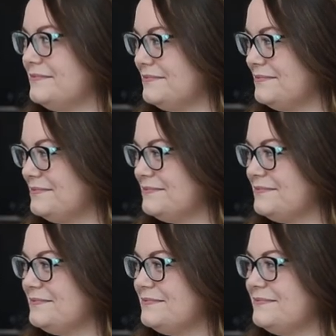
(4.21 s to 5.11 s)

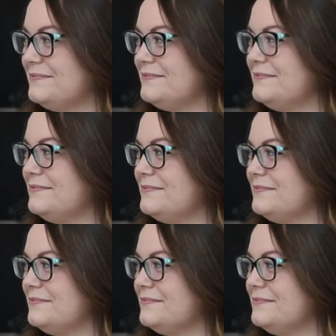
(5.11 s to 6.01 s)

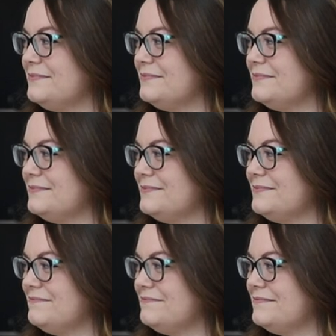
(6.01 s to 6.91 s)

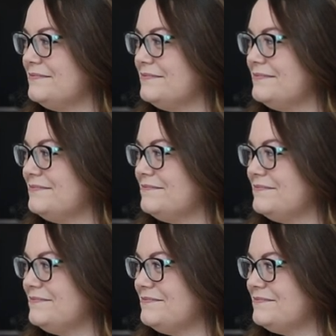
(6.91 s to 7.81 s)

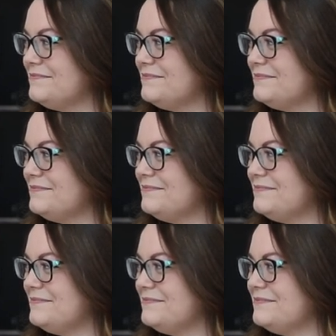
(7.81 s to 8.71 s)

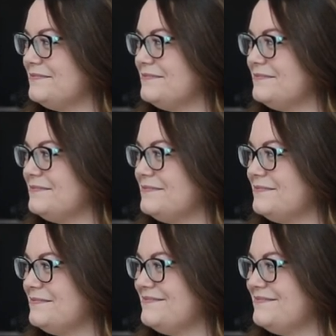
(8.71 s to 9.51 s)
(not speaking)